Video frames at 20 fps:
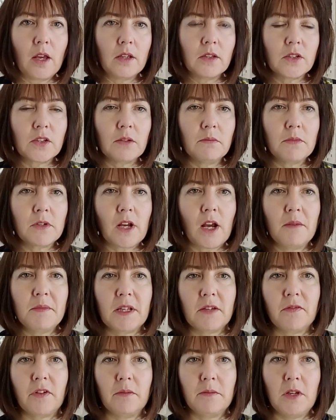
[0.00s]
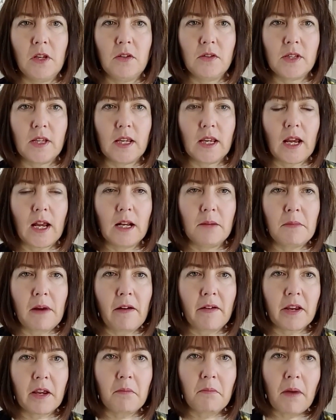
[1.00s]
Sometimes if I'm using an
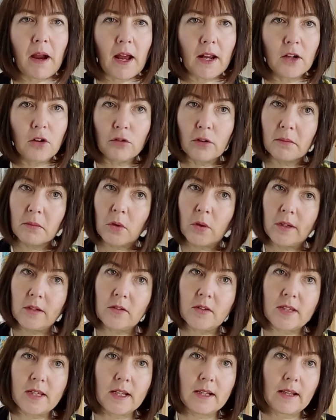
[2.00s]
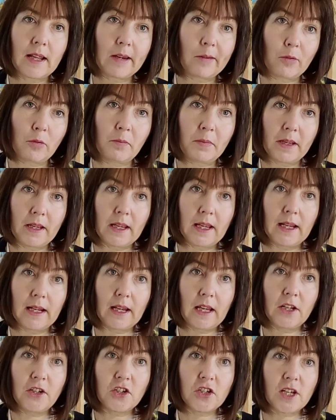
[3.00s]
American pattern or I'm quilting, then it will be in
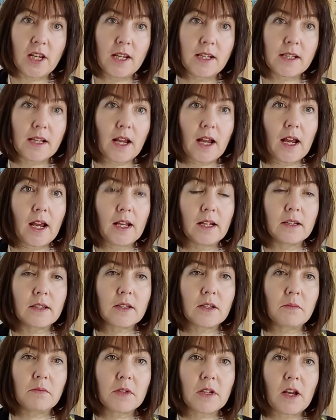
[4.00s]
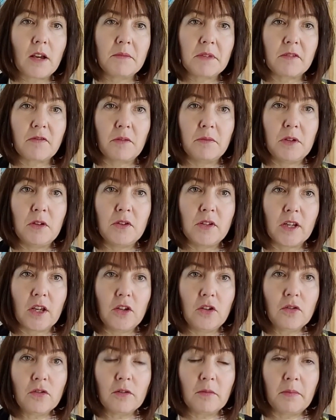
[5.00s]
inches, and sometimes if I'm using a
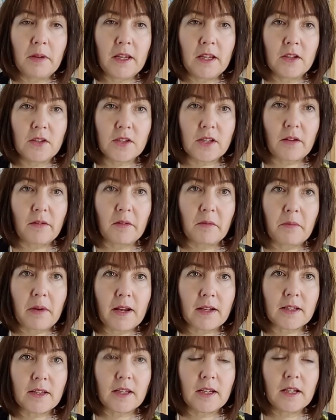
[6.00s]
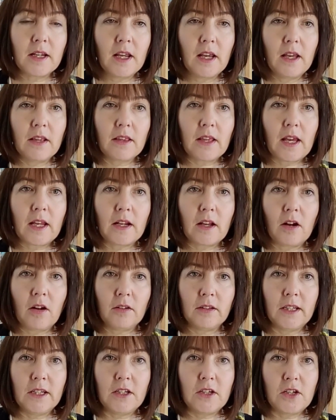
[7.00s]
European sewing pattern, then I'll
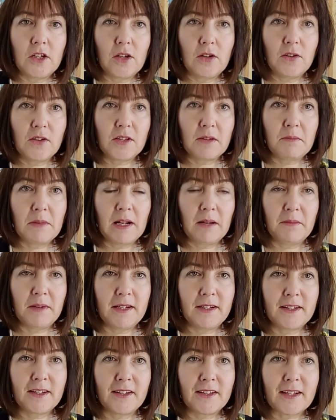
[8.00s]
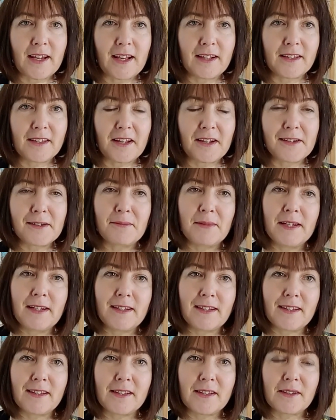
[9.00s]
need to use the millimetres and
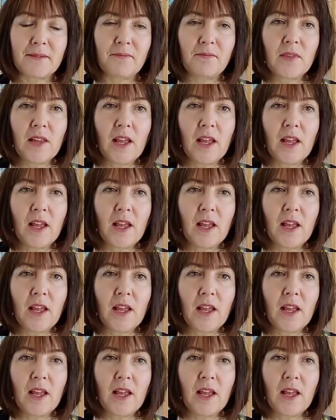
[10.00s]
centimetres.